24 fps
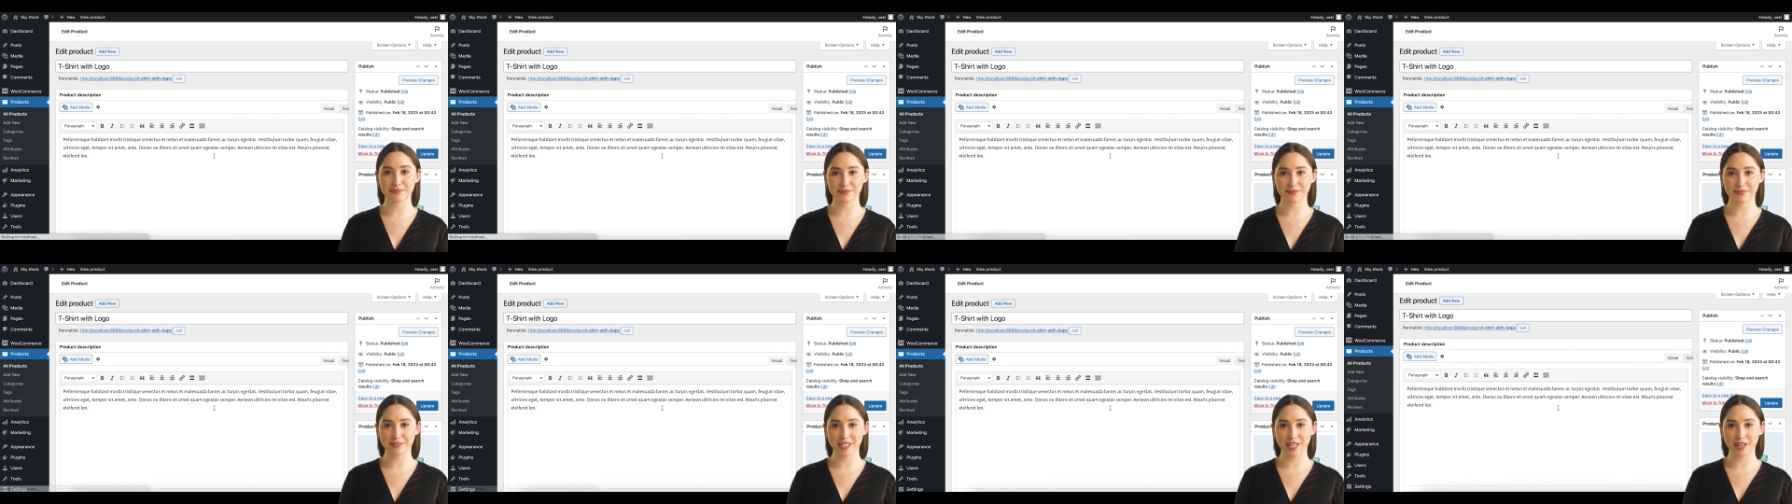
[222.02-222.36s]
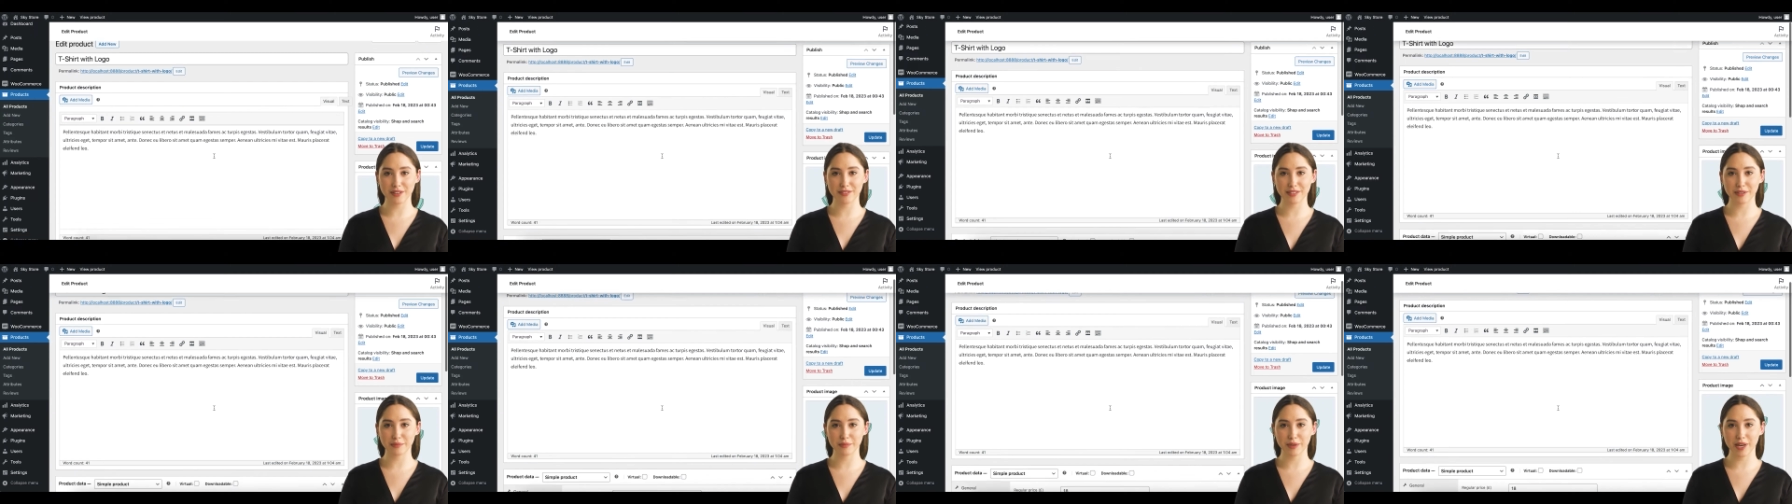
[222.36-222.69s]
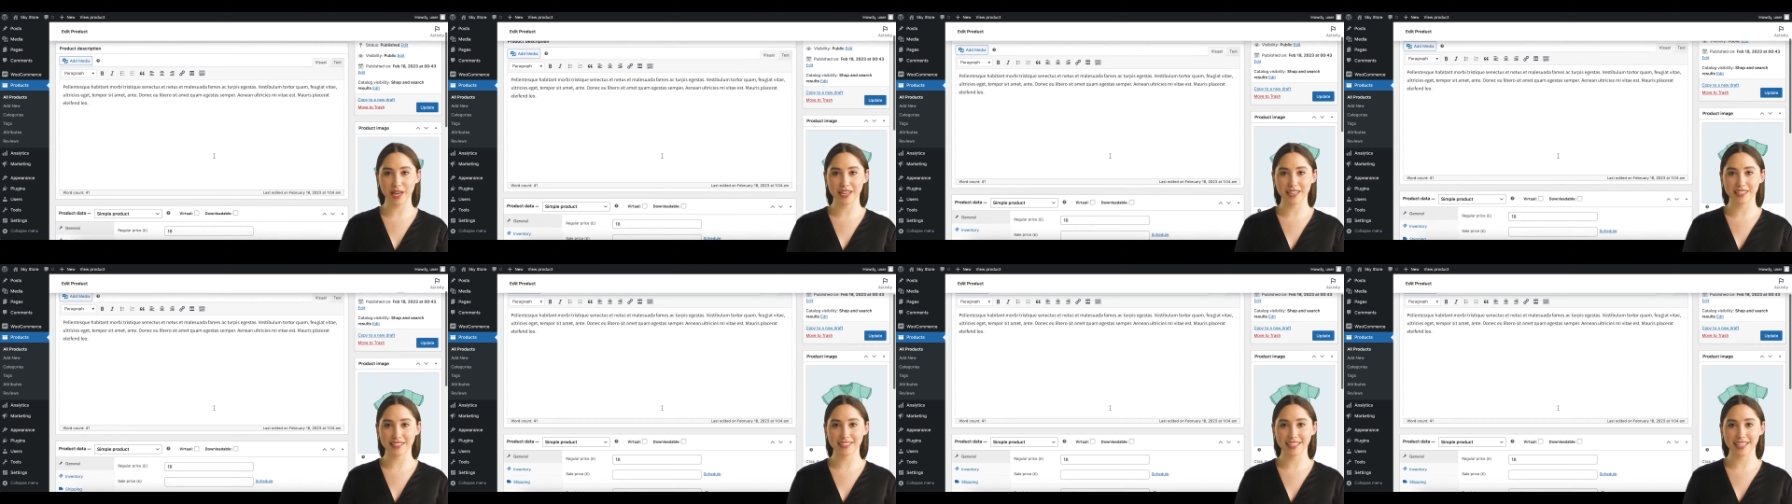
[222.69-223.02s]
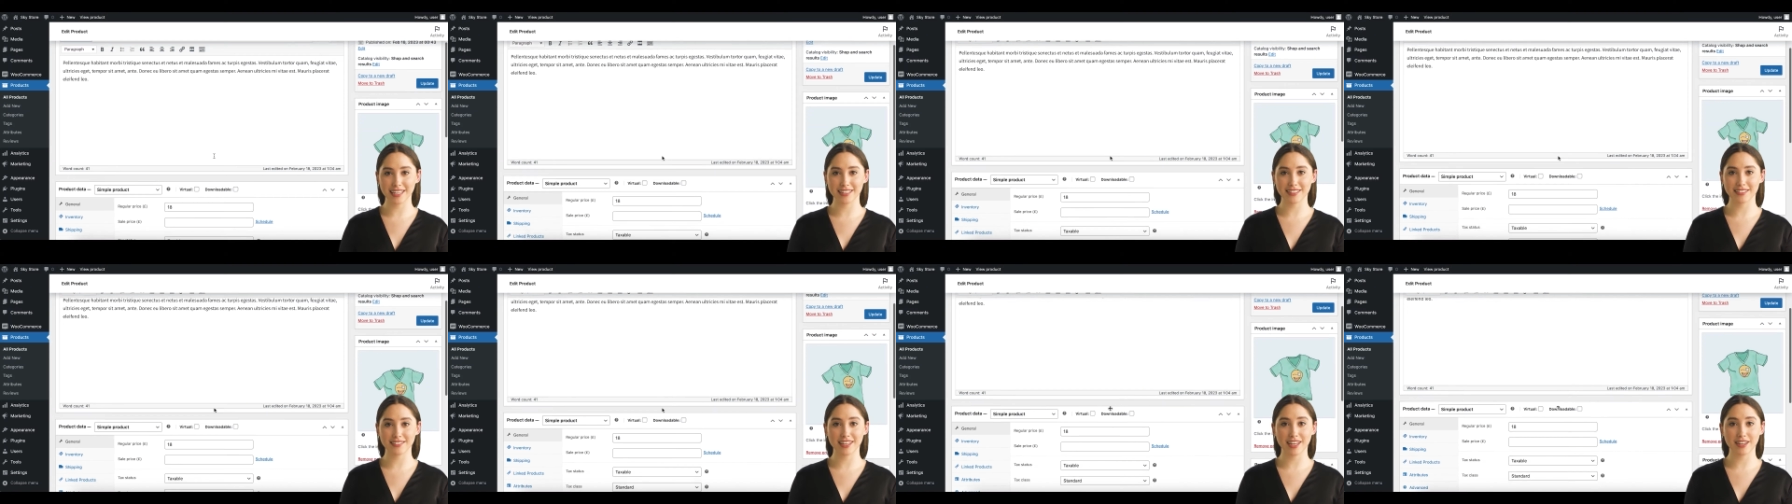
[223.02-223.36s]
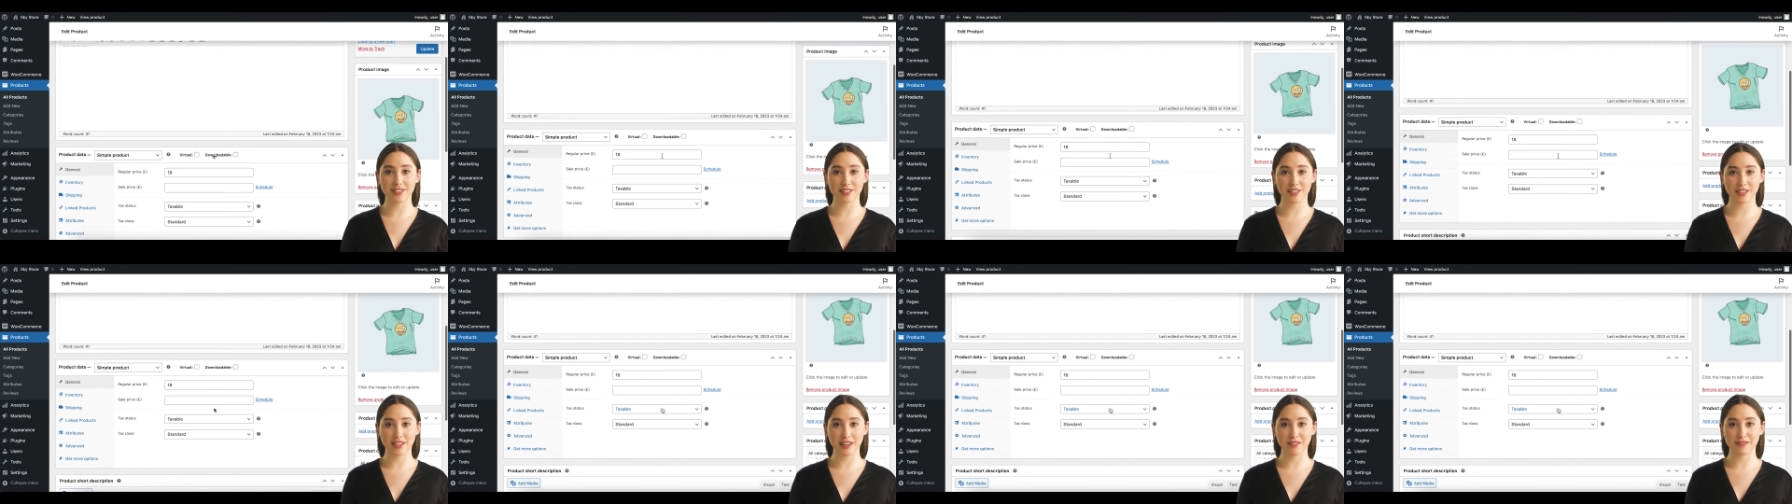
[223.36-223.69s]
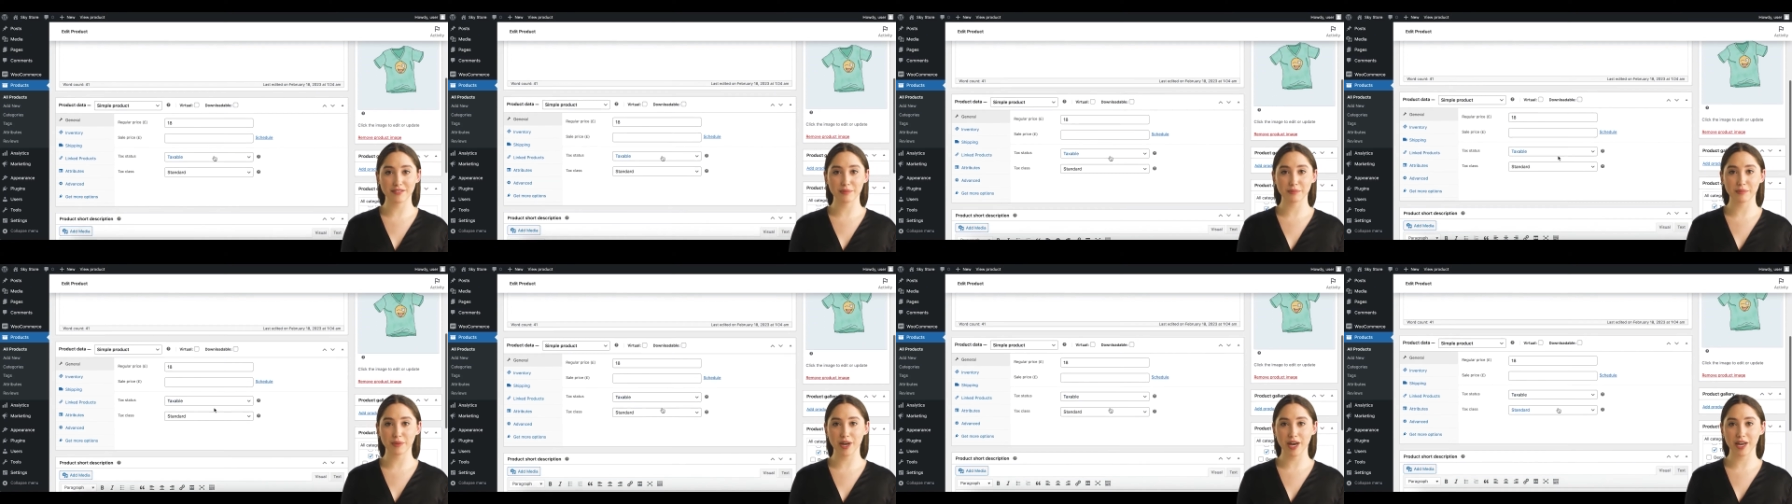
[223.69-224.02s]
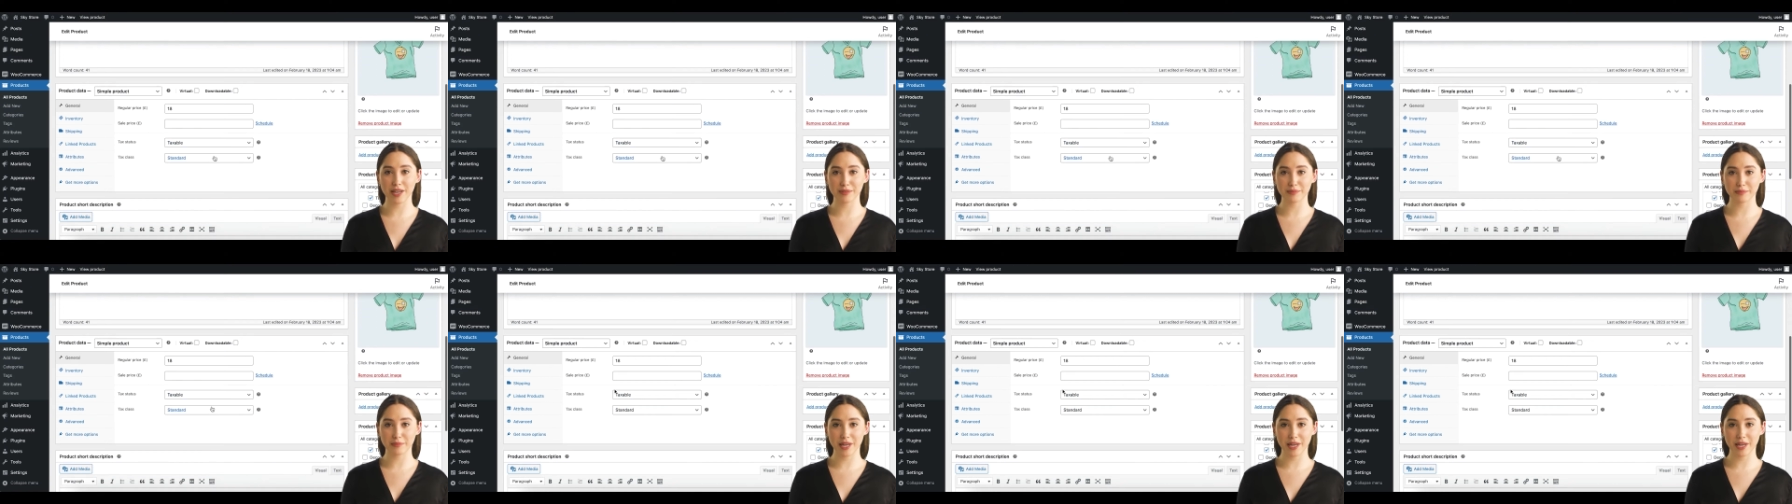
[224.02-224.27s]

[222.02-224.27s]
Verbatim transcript: Go to the product data section of the product